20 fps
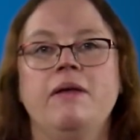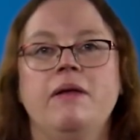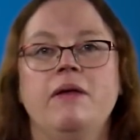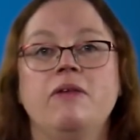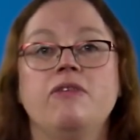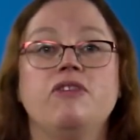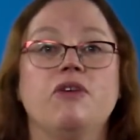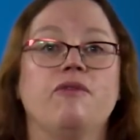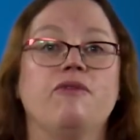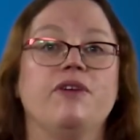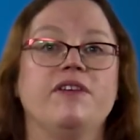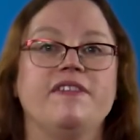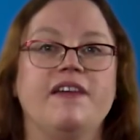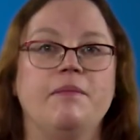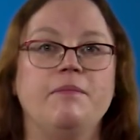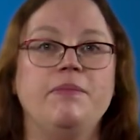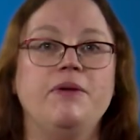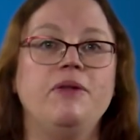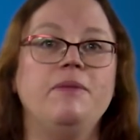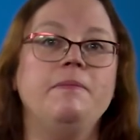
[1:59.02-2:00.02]
So for
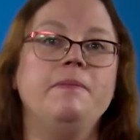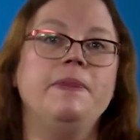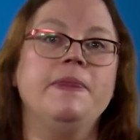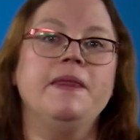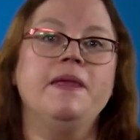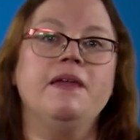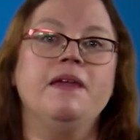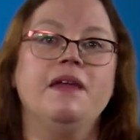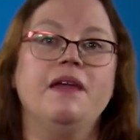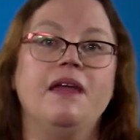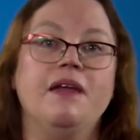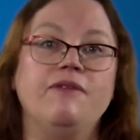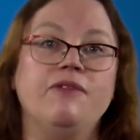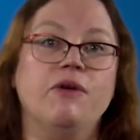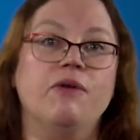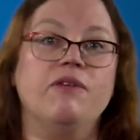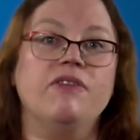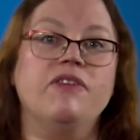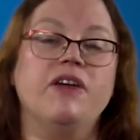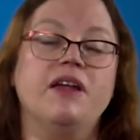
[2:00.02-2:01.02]
example, if
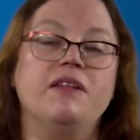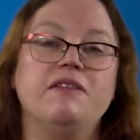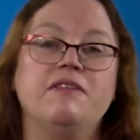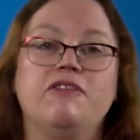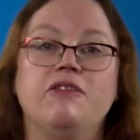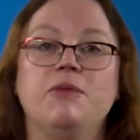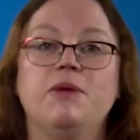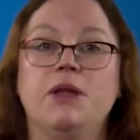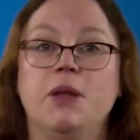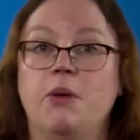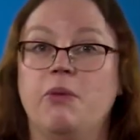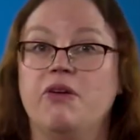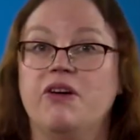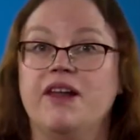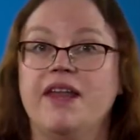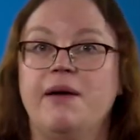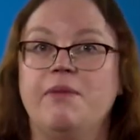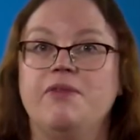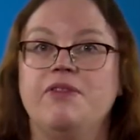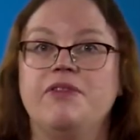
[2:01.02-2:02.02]
you're entitled to a lower
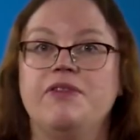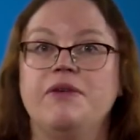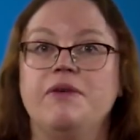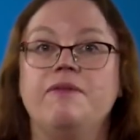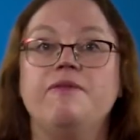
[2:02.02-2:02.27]
allowance of